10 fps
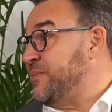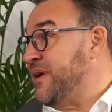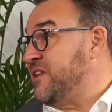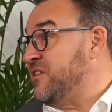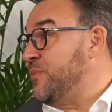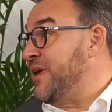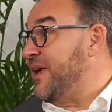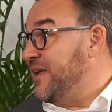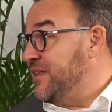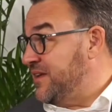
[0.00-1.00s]
expected to be
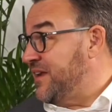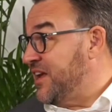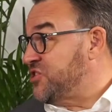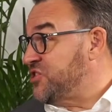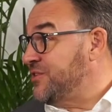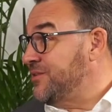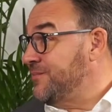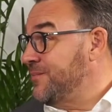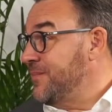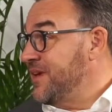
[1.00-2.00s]

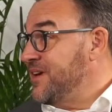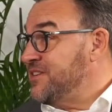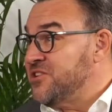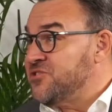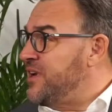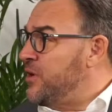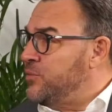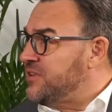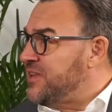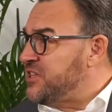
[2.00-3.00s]
international. So it's really a
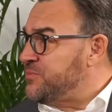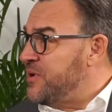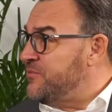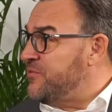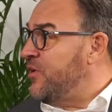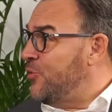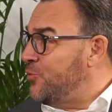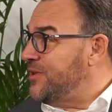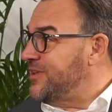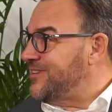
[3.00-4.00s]
World Expo for the
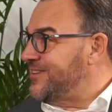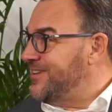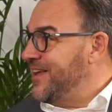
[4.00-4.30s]
whole world.